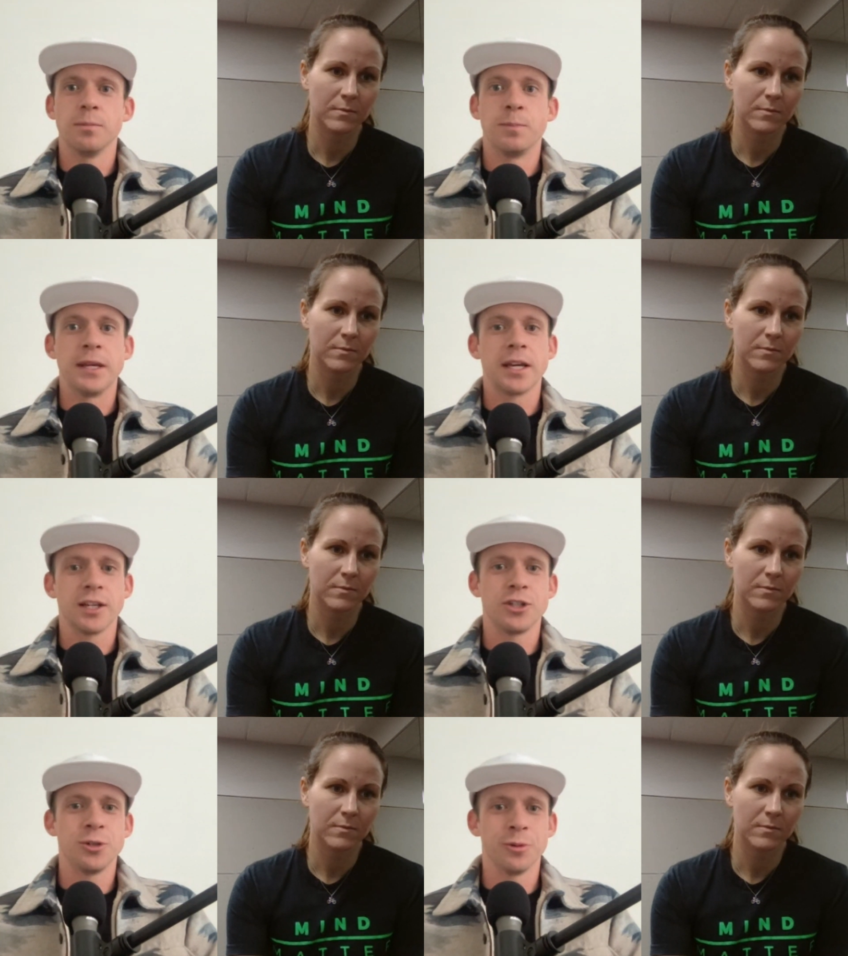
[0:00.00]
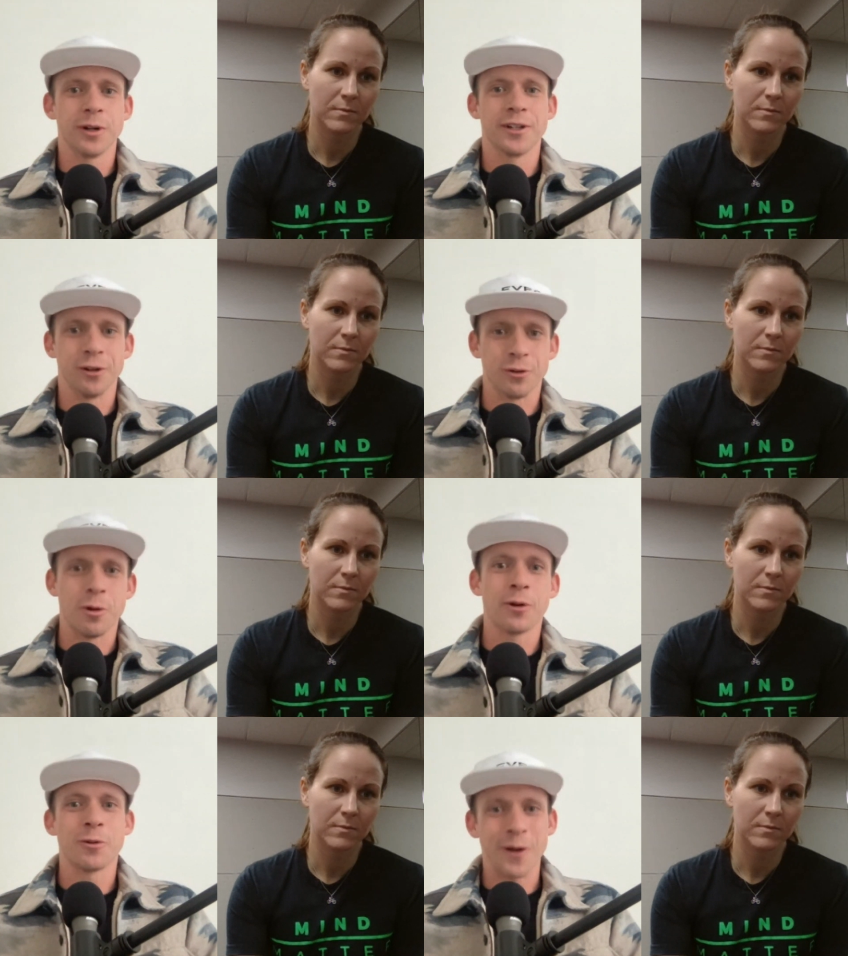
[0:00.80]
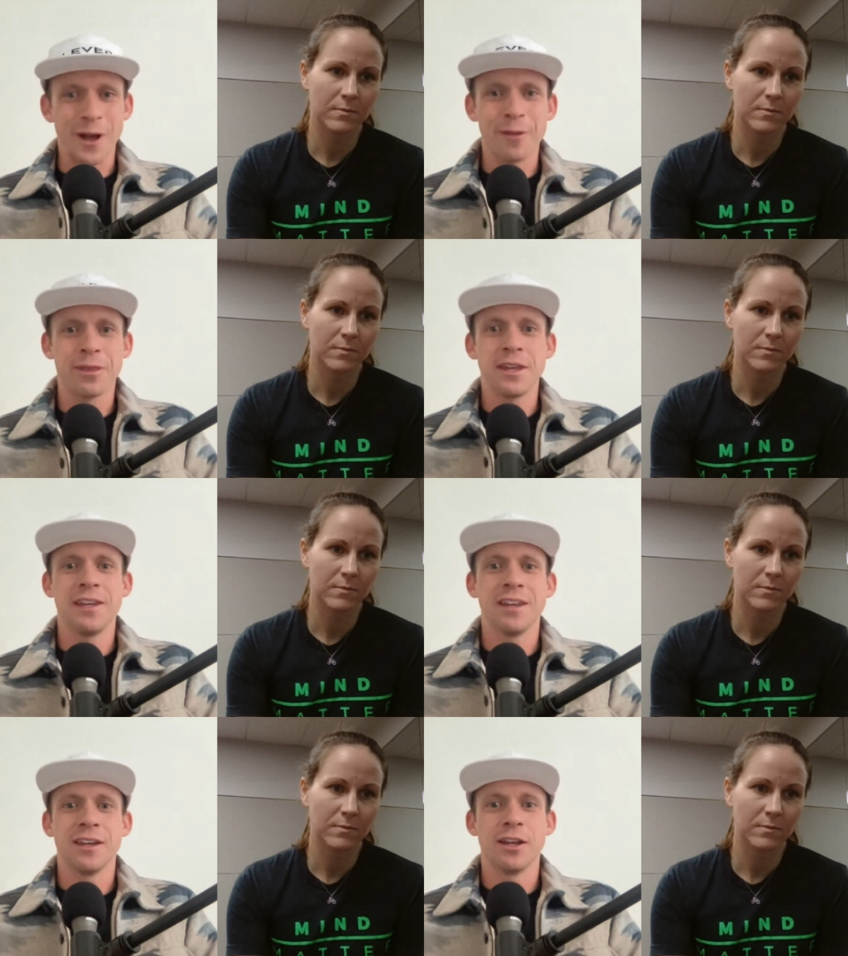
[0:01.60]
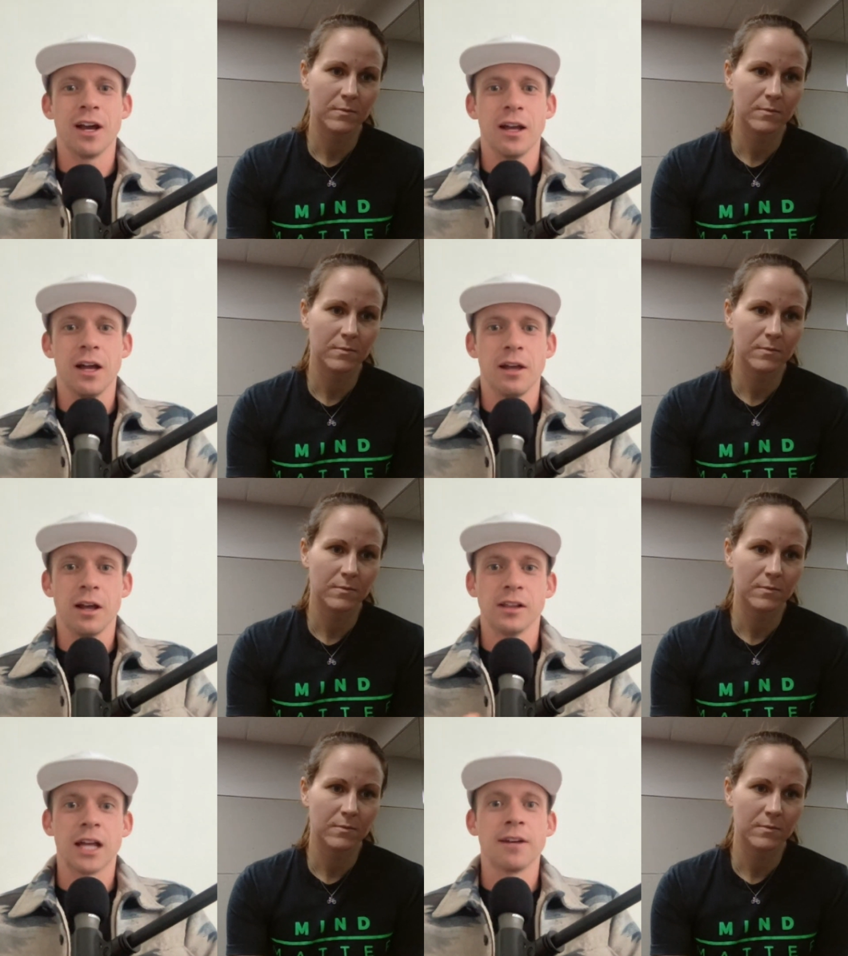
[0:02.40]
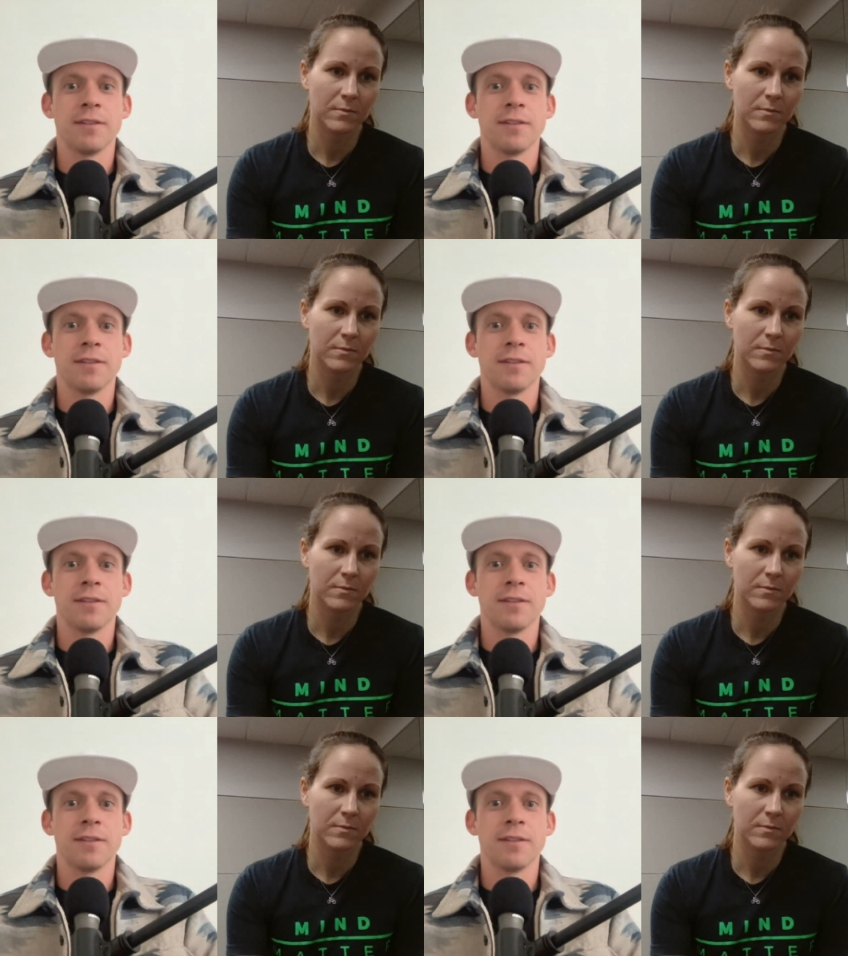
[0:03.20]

Speaker 1: because you were you know quote unquote healthy, a, a lot of